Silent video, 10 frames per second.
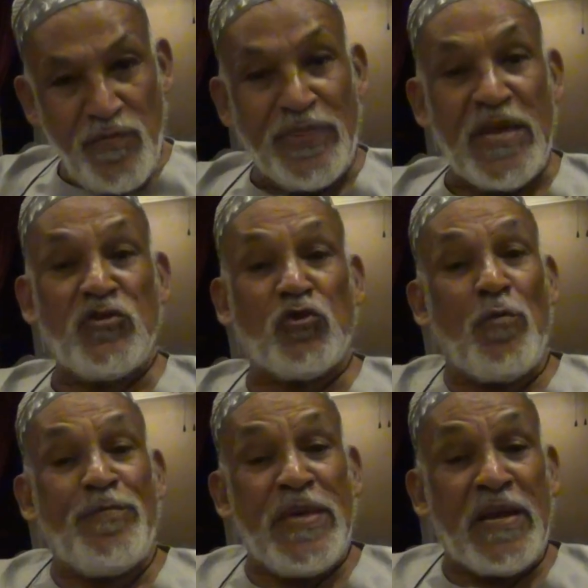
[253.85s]
They
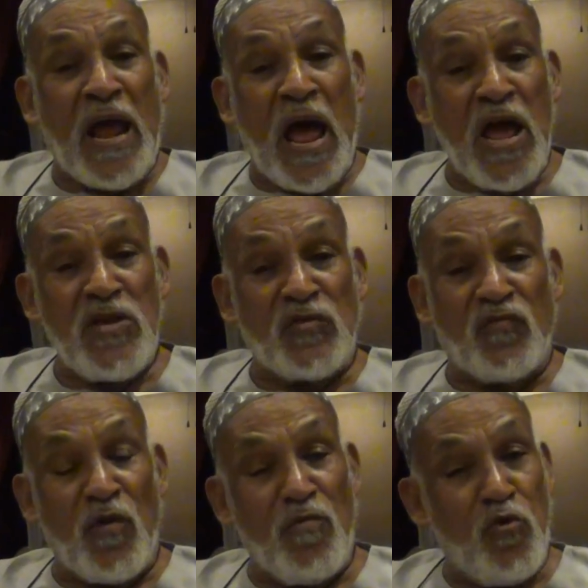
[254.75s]
stop their eyes
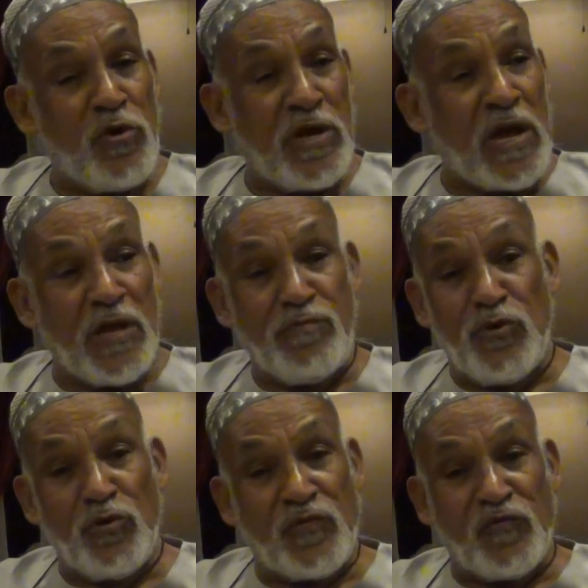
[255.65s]
from looking at
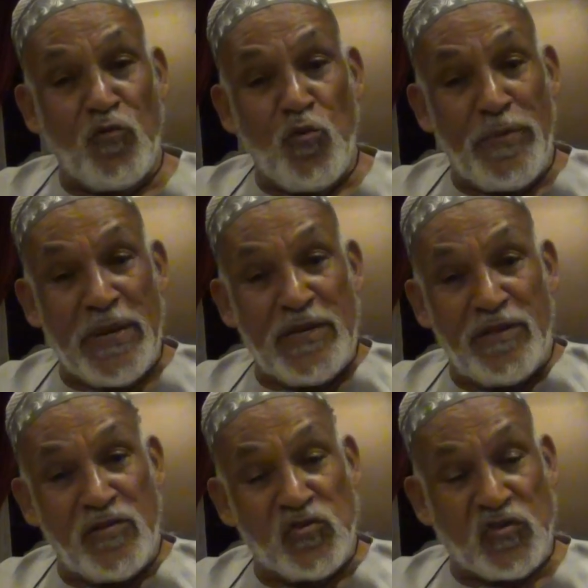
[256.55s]
beautiful women
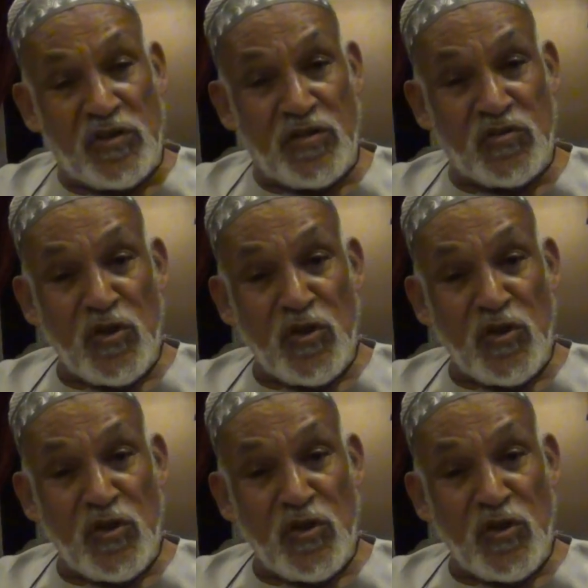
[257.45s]
in the street,